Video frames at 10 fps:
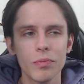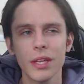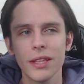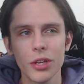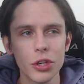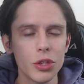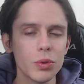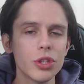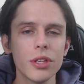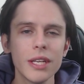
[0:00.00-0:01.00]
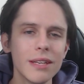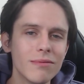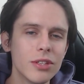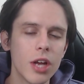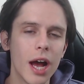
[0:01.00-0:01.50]
they're usually
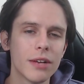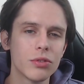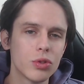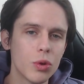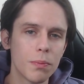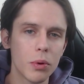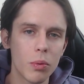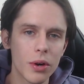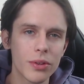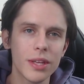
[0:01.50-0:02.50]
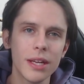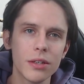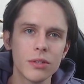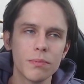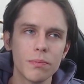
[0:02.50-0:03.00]
not super worth it,
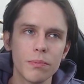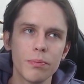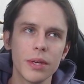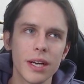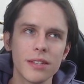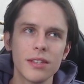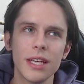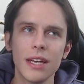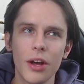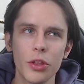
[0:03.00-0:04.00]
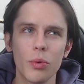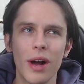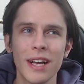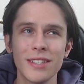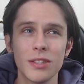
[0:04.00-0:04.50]
because then
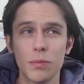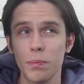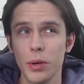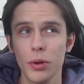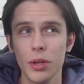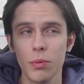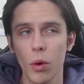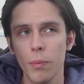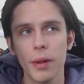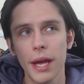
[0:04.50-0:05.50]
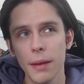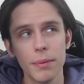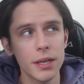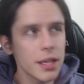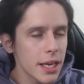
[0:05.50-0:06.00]
otherwise it's purely roleplay,
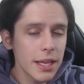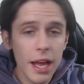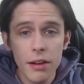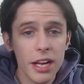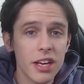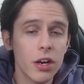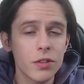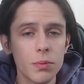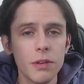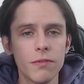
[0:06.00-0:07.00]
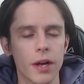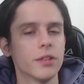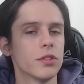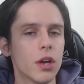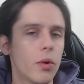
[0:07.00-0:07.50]
but again, that can also be fun.
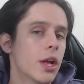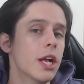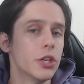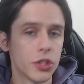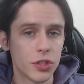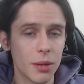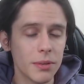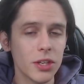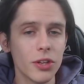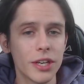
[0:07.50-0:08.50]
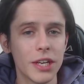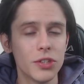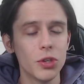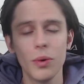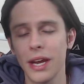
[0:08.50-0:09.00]
So just something to look
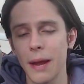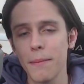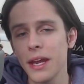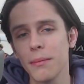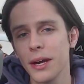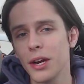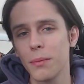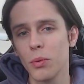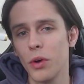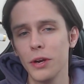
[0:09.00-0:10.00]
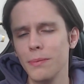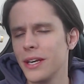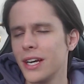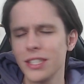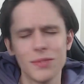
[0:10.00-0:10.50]
into, and I made it my number 1
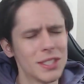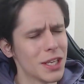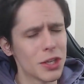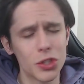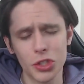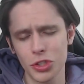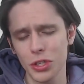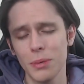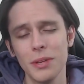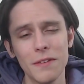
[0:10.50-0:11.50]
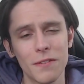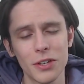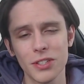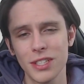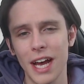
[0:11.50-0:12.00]
because of its extremely
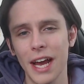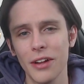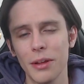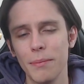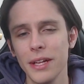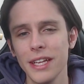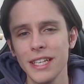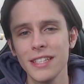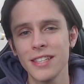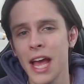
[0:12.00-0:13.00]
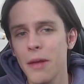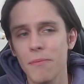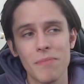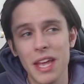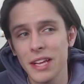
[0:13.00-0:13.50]
versatile abilities
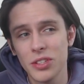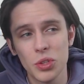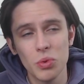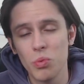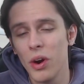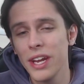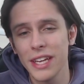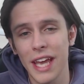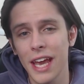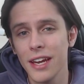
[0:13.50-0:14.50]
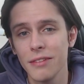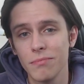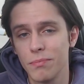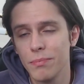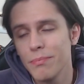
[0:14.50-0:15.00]
as to what it can and
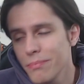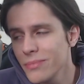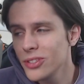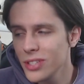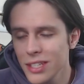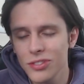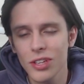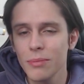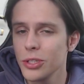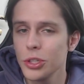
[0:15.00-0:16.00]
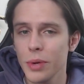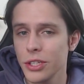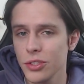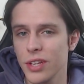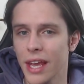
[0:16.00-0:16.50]
in some
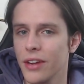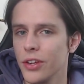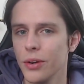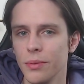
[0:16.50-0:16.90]
situations can do.